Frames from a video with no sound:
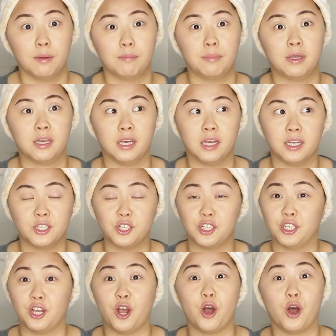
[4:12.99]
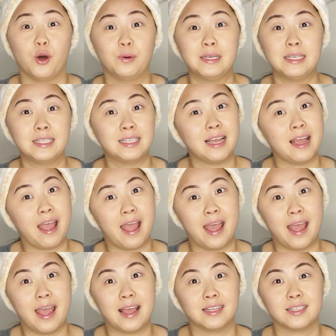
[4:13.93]
because she always
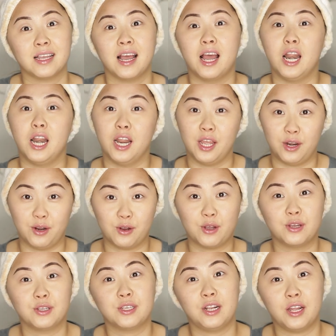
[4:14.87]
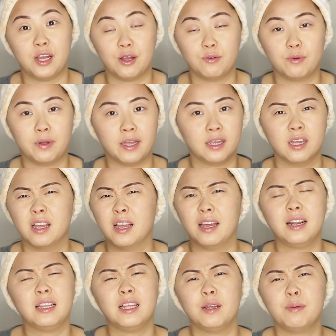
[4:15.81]
says a little goes a long way.
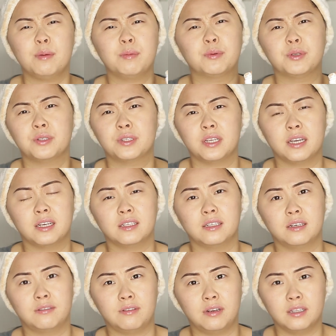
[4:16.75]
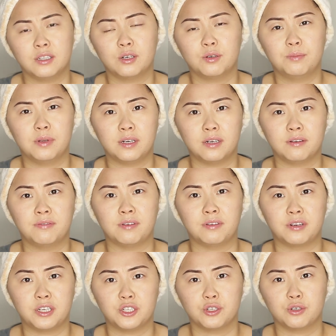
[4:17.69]
And a lot of people do say a little bit of
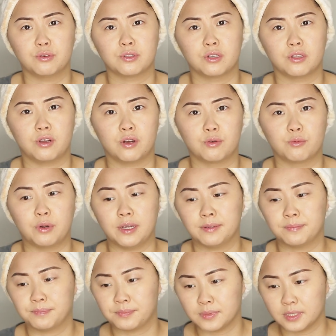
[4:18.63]
foundation goes a long way.